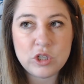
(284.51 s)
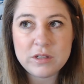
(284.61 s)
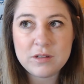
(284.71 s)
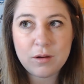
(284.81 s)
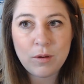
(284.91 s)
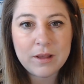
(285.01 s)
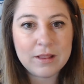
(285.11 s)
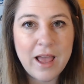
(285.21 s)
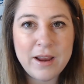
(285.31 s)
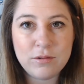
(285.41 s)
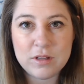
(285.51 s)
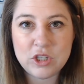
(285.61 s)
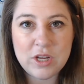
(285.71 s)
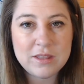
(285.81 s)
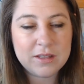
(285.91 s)
just a quick line on the
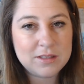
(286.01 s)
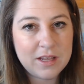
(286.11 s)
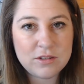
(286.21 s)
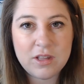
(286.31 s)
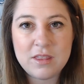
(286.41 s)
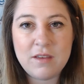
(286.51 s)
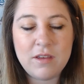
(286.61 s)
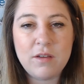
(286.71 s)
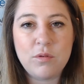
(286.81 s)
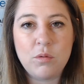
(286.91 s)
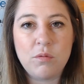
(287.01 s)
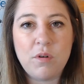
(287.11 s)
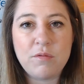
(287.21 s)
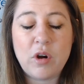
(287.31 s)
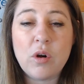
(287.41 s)
sheet that says that they gave you a
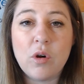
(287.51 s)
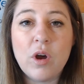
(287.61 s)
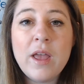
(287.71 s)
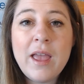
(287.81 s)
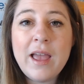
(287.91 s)
referral